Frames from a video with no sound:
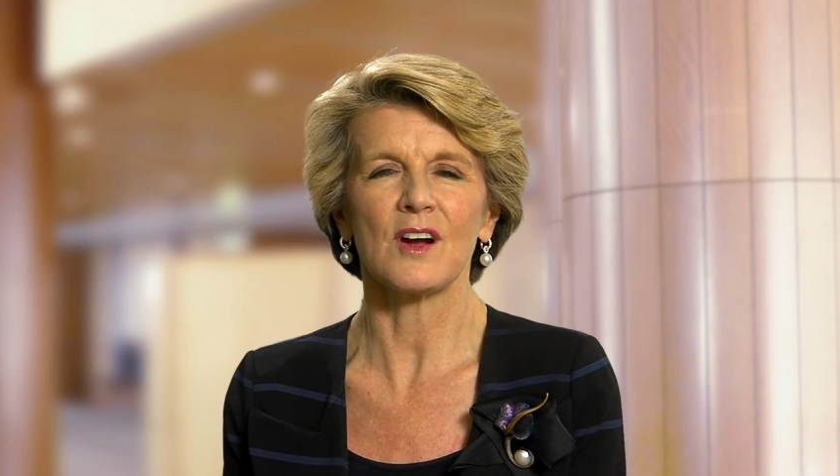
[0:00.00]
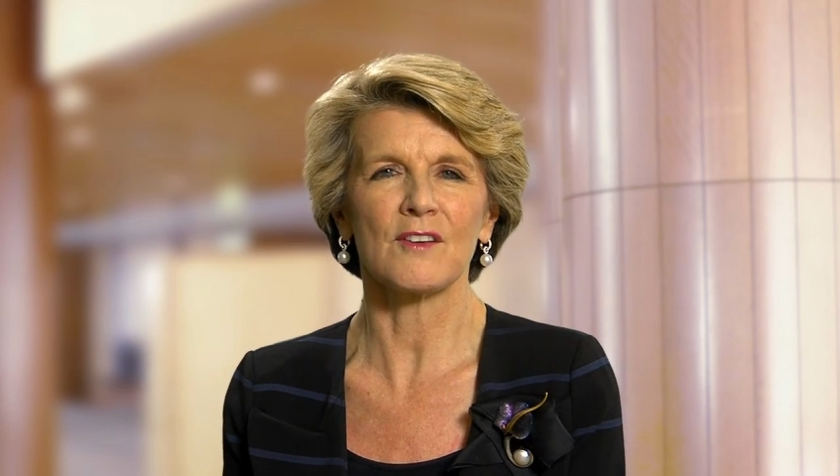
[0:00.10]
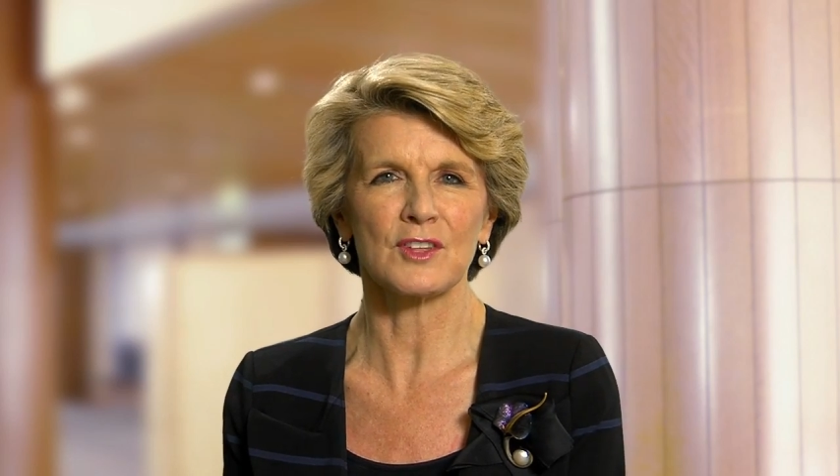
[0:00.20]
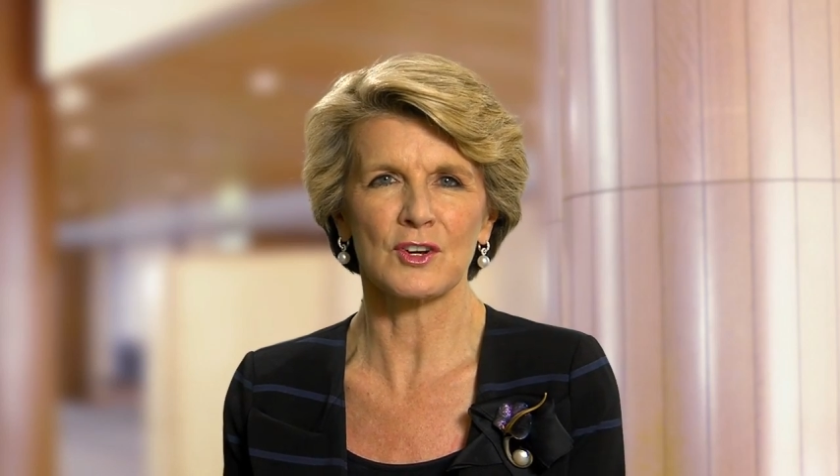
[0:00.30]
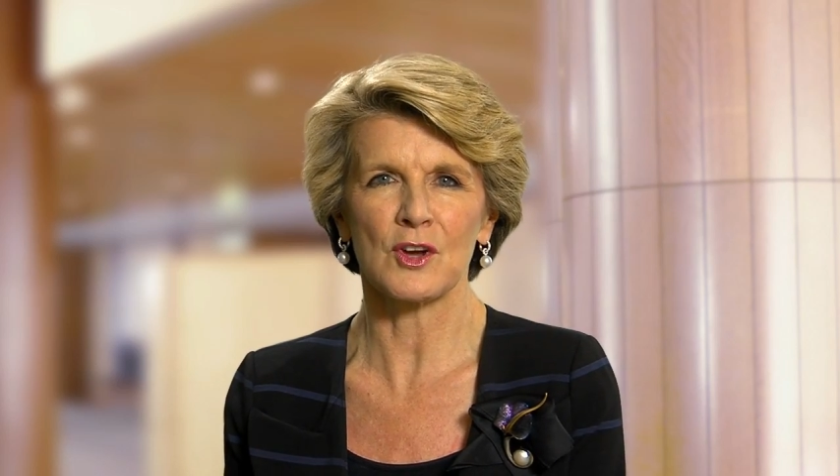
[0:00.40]

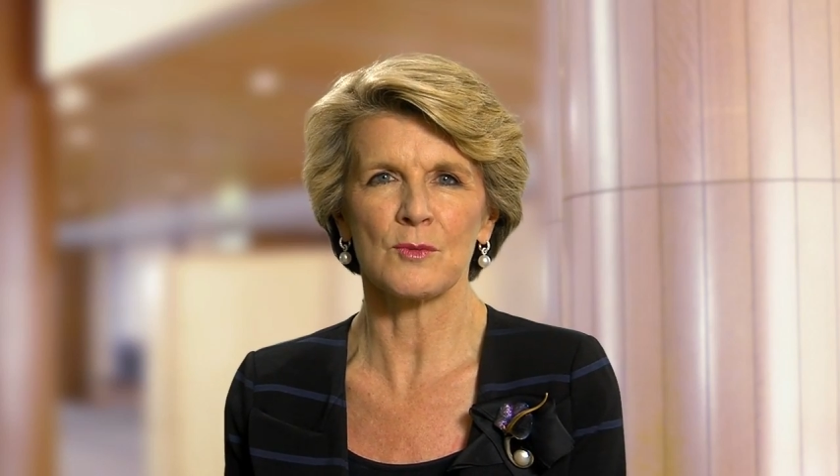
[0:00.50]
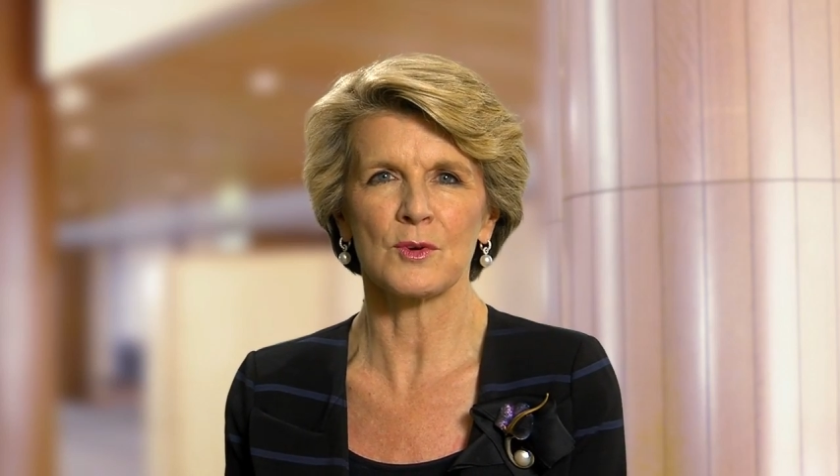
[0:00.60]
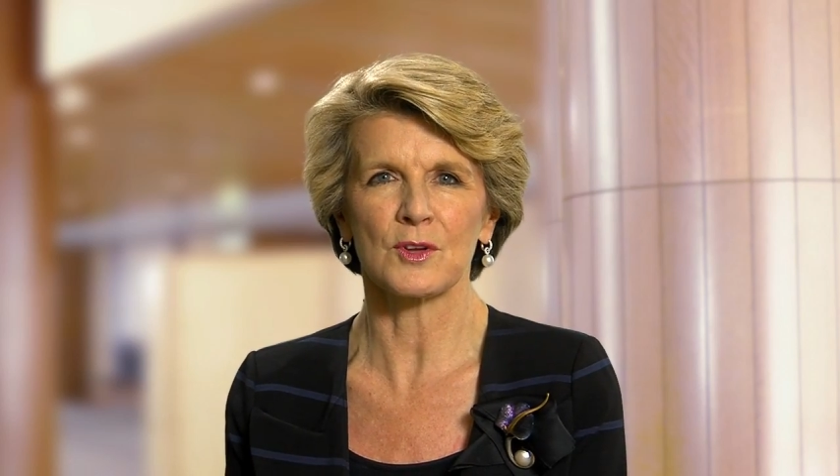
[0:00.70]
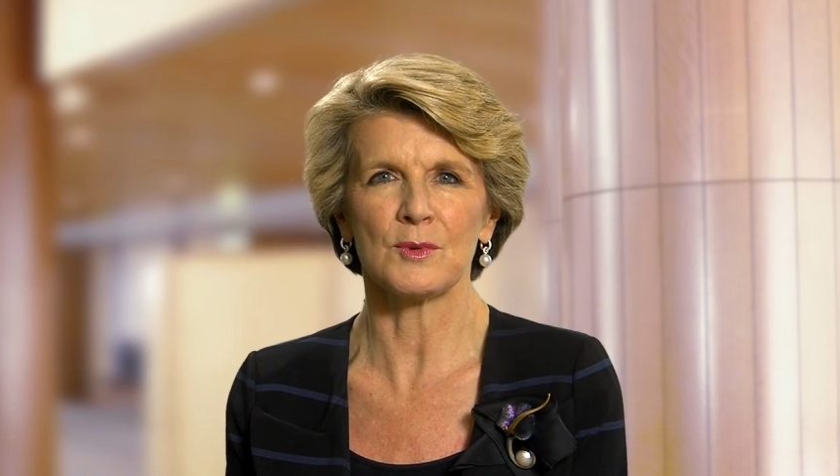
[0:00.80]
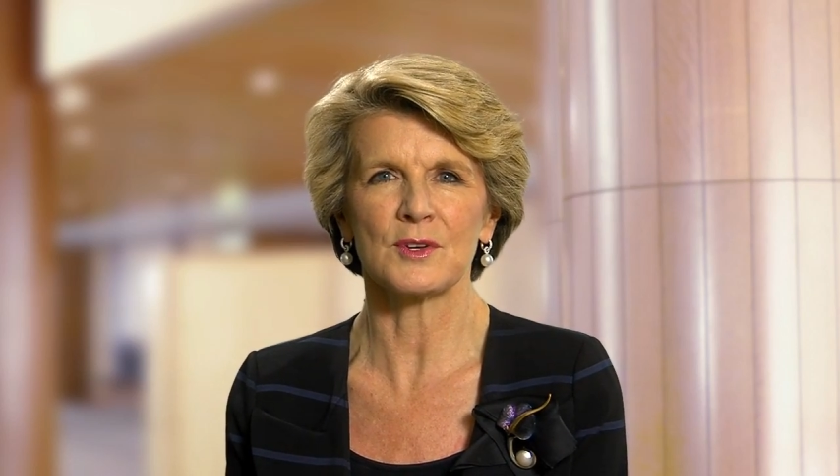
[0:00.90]
of the global
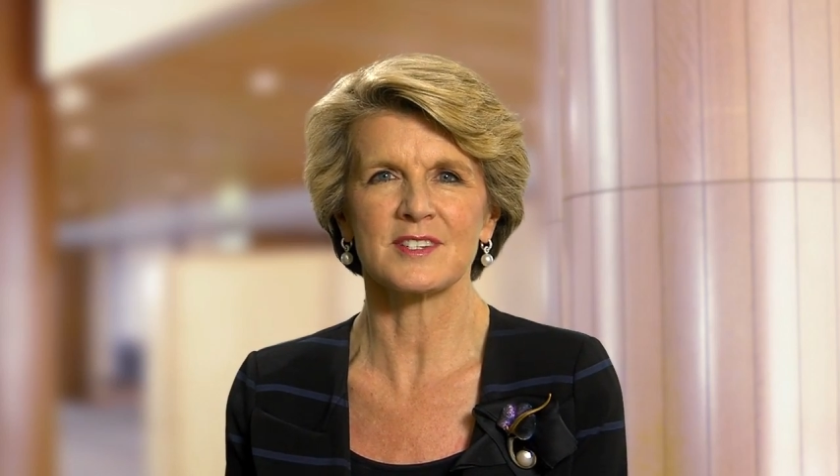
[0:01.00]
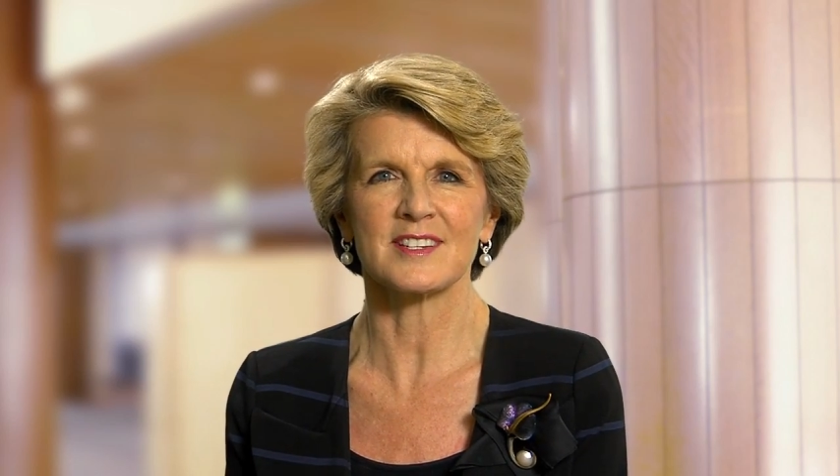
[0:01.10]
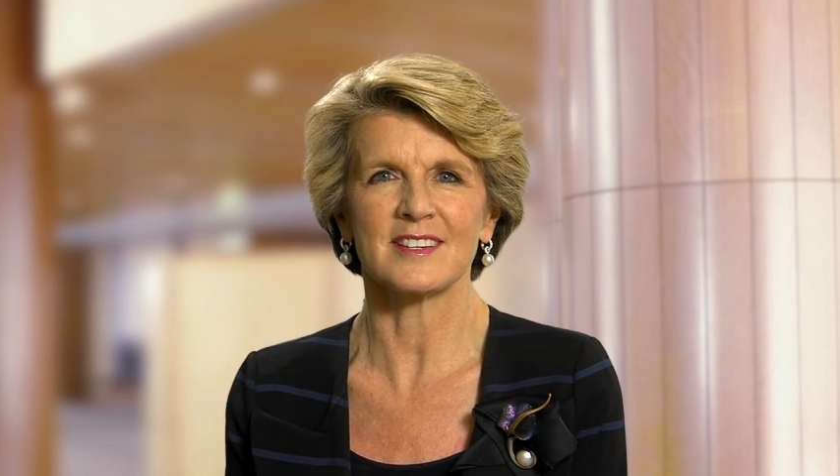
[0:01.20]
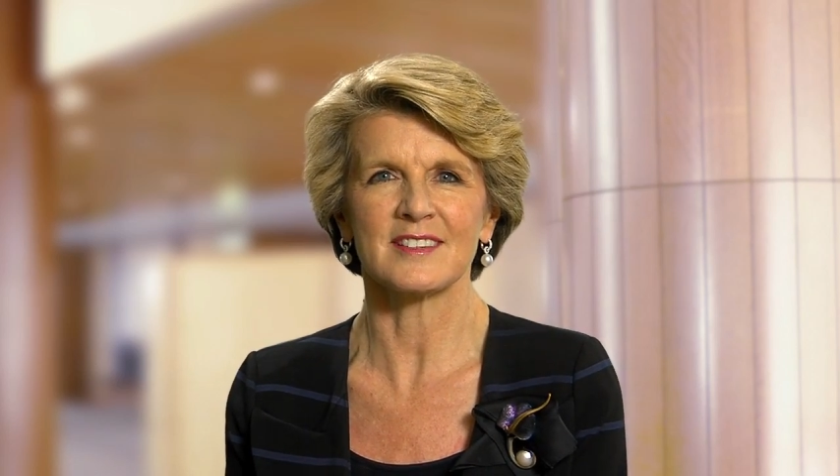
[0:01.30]
community.